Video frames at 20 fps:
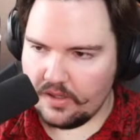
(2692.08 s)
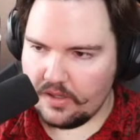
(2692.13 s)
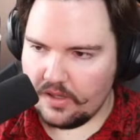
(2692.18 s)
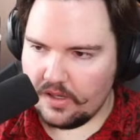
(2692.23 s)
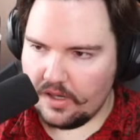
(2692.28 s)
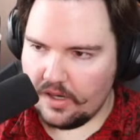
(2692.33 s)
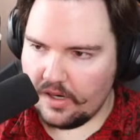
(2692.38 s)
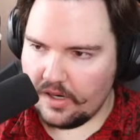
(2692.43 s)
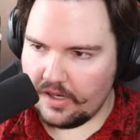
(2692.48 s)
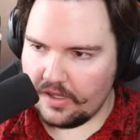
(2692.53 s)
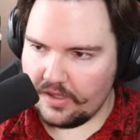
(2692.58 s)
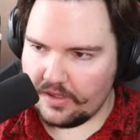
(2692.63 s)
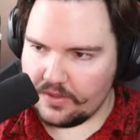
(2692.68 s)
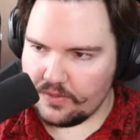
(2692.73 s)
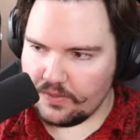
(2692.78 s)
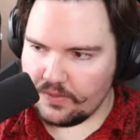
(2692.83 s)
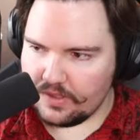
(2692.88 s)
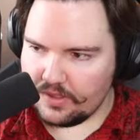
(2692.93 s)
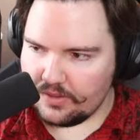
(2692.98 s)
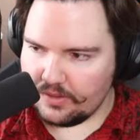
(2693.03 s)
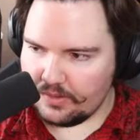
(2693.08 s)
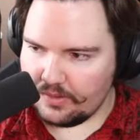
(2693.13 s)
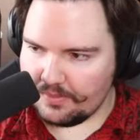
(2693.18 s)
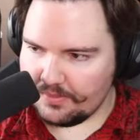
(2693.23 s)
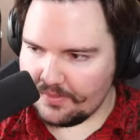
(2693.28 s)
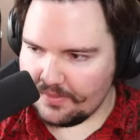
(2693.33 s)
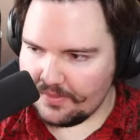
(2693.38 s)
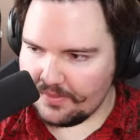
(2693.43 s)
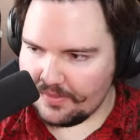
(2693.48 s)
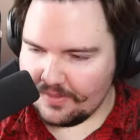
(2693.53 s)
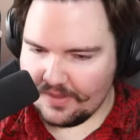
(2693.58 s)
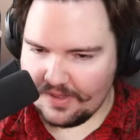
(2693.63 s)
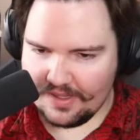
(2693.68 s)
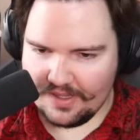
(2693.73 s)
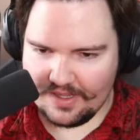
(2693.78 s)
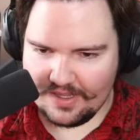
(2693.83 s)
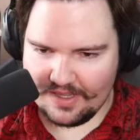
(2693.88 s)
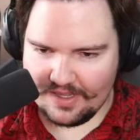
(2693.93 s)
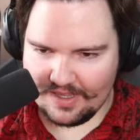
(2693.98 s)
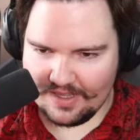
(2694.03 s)
Alright, let's redo him.
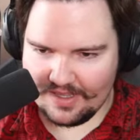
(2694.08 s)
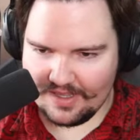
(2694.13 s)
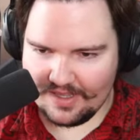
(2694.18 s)
Okay.